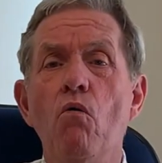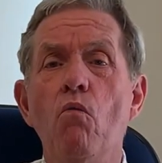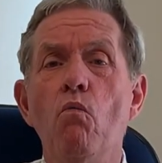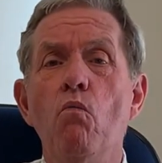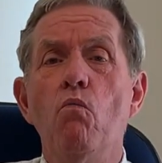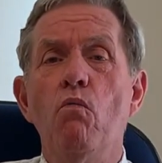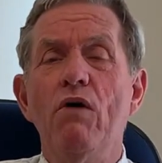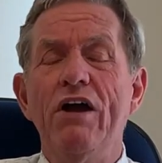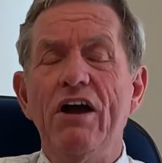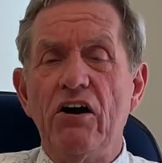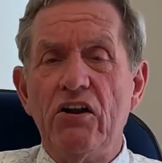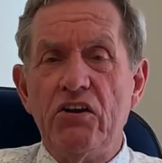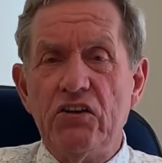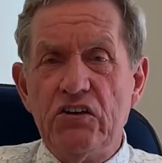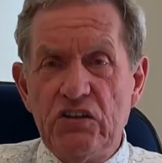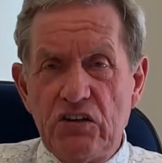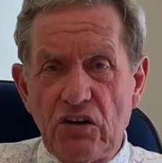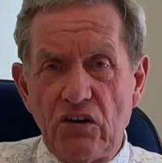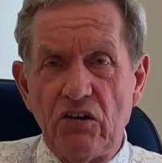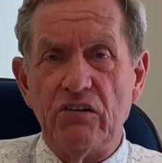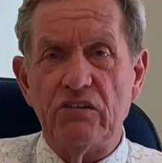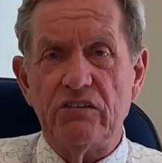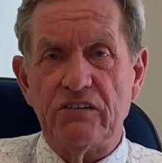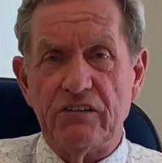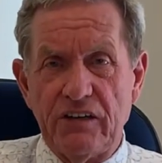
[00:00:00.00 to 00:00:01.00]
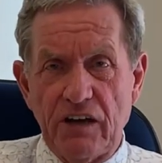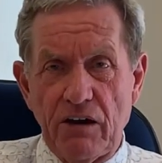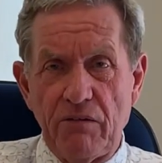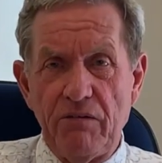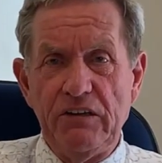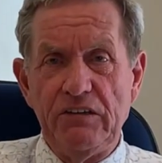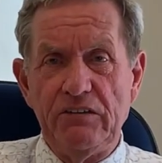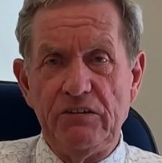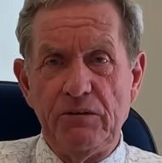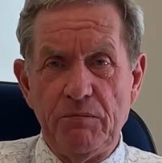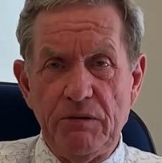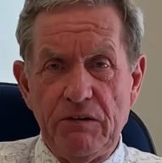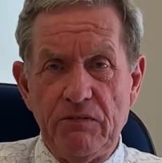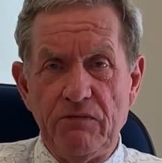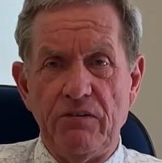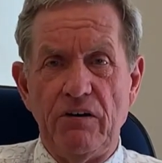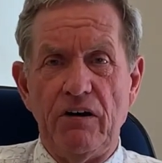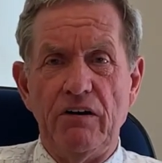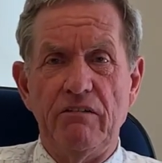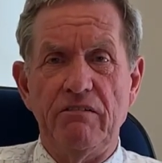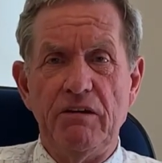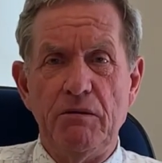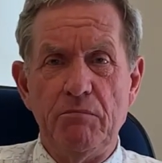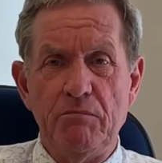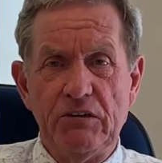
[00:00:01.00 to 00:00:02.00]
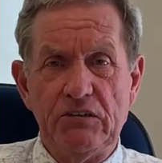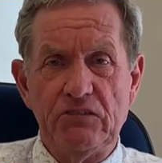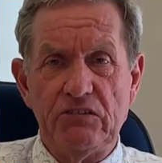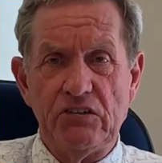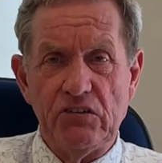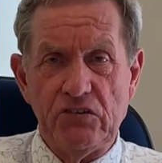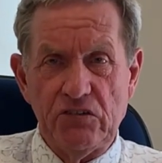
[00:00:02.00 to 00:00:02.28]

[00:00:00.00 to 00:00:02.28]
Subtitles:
We are not going to be following Mr.